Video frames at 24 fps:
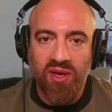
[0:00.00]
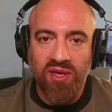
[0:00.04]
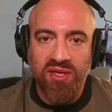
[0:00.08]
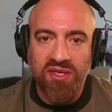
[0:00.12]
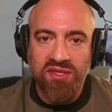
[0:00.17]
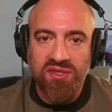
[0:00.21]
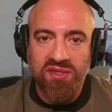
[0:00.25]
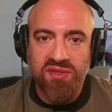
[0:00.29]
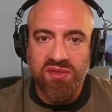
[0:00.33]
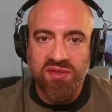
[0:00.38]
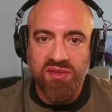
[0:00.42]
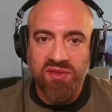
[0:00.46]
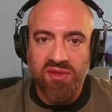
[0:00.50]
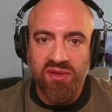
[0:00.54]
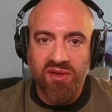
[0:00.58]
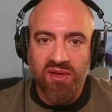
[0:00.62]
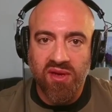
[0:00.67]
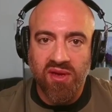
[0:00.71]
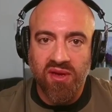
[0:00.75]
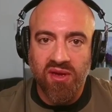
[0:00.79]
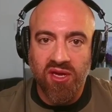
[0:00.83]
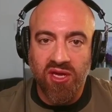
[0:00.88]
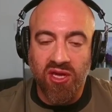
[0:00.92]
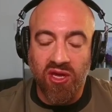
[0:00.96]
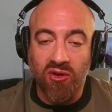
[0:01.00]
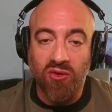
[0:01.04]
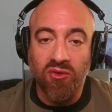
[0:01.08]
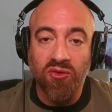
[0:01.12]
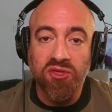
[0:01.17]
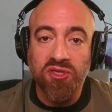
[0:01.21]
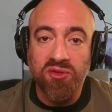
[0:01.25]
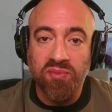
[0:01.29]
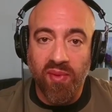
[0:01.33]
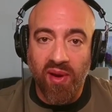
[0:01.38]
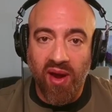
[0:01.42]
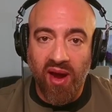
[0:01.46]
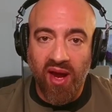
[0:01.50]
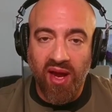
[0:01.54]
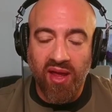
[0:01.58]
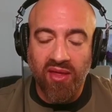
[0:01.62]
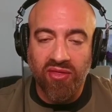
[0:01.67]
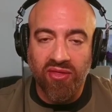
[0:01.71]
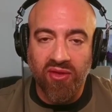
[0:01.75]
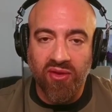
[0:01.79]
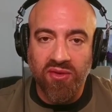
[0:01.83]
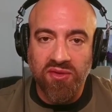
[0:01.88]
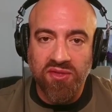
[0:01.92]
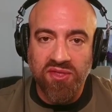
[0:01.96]
was used
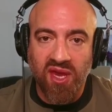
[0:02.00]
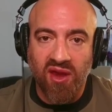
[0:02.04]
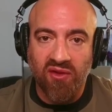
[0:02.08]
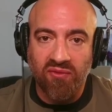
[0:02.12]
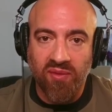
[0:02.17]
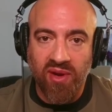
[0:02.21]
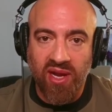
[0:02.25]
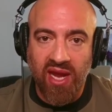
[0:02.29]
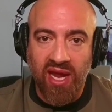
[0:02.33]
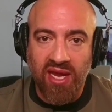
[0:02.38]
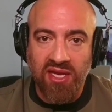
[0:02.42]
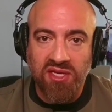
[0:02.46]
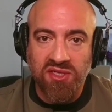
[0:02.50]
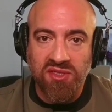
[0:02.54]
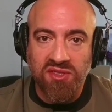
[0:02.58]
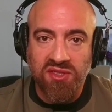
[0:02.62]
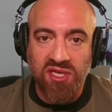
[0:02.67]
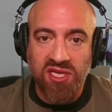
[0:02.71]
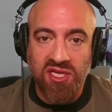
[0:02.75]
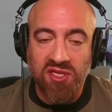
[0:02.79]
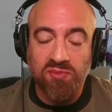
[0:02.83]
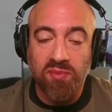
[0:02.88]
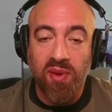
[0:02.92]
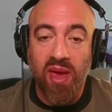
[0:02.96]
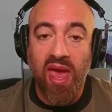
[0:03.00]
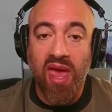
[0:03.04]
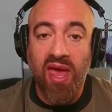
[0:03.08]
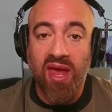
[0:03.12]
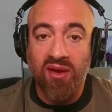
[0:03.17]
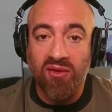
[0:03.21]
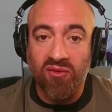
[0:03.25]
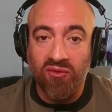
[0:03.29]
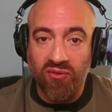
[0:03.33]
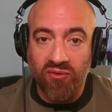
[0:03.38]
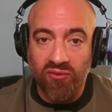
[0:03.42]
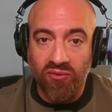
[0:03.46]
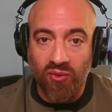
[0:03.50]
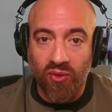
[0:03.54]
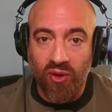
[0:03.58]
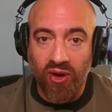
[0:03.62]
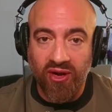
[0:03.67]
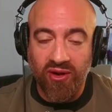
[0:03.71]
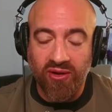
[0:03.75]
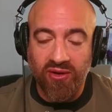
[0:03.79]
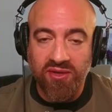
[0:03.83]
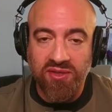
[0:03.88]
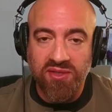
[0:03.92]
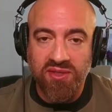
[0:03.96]
by those government agencies paying
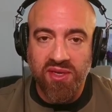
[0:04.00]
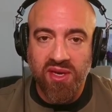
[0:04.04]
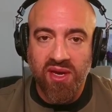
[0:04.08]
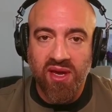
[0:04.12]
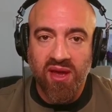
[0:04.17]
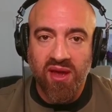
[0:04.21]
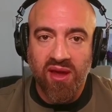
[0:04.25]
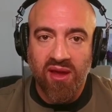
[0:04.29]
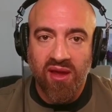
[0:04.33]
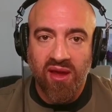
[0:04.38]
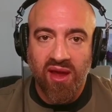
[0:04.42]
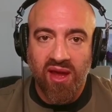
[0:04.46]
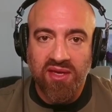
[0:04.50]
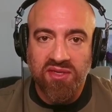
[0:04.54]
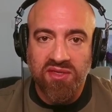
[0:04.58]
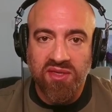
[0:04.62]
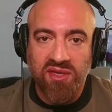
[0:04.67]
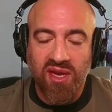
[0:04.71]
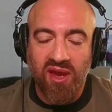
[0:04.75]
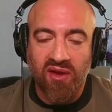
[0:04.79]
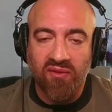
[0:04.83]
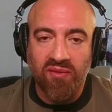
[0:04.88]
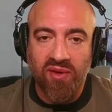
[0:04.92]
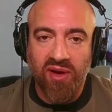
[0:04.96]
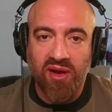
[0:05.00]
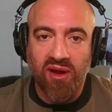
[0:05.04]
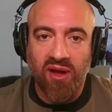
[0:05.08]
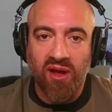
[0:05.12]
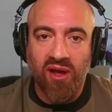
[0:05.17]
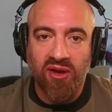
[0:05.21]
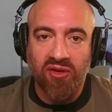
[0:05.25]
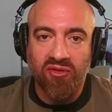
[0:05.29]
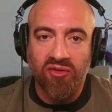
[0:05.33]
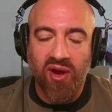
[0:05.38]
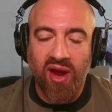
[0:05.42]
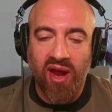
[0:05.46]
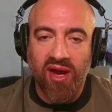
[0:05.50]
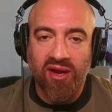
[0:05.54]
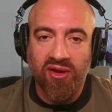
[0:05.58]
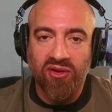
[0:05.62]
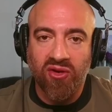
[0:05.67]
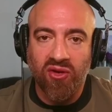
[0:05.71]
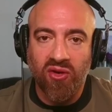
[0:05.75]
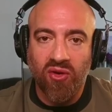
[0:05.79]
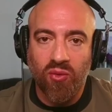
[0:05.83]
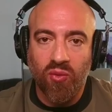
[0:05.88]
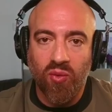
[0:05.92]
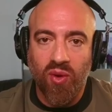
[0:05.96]
Reuters as a government
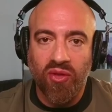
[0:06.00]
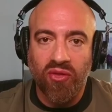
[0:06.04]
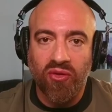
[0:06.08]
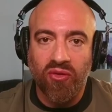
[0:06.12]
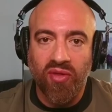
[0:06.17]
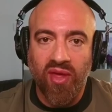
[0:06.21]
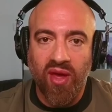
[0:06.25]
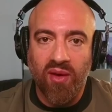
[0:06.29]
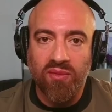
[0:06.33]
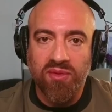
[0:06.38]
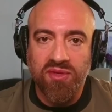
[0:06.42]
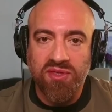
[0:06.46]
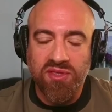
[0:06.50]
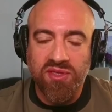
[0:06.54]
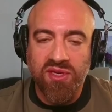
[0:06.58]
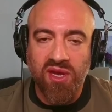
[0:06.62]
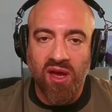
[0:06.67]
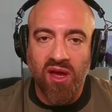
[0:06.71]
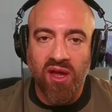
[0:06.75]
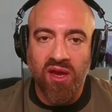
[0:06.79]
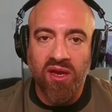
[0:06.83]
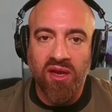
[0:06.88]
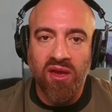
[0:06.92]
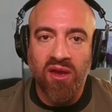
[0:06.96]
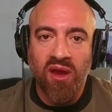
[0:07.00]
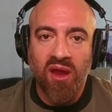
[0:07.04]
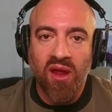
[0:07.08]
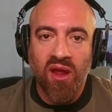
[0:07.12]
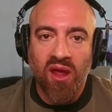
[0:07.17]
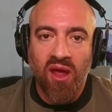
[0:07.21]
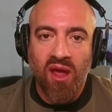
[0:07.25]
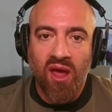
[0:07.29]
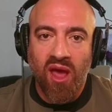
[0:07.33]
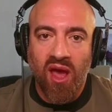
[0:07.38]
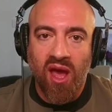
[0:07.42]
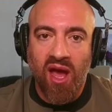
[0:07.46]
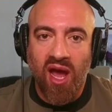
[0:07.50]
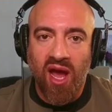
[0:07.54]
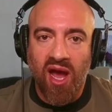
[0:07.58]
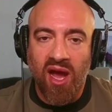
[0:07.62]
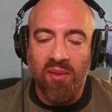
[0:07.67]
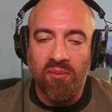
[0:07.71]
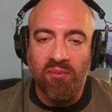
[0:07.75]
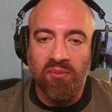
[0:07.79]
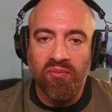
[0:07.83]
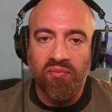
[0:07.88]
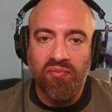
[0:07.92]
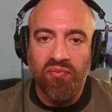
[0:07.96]
contractor, or whether that was done
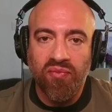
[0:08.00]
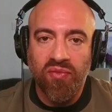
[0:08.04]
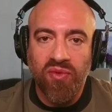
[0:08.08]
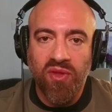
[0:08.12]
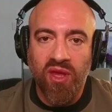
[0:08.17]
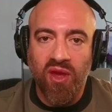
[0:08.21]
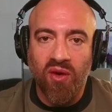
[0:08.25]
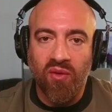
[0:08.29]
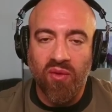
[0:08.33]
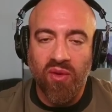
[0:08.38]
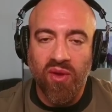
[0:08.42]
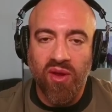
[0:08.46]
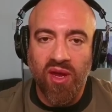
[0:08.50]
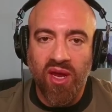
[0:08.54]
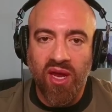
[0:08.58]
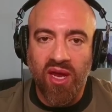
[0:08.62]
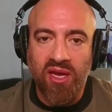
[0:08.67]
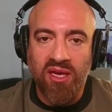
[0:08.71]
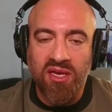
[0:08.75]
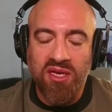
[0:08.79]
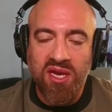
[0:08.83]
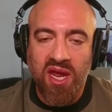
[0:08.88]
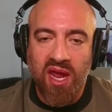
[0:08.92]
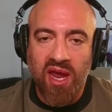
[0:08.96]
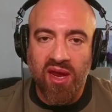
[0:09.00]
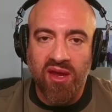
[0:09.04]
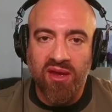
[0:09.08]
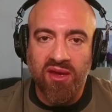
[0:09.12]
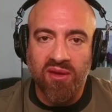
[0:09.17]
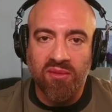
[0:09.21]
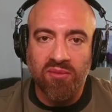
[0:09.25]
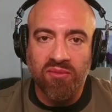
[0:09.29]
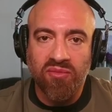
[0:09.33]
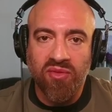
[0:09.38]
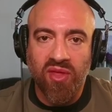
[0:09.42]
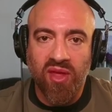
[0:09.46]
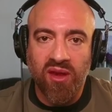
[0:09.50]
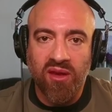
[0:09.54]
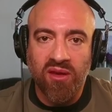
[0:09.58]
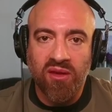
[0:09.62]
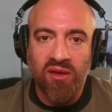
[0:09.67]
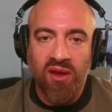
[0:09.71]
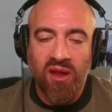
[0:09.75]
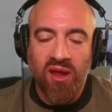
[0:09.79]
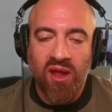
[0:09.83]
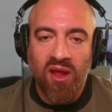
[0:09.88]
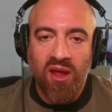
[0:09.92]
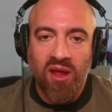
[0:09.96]
in tandem,
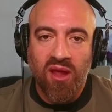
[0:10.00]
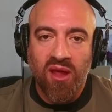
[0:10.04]
then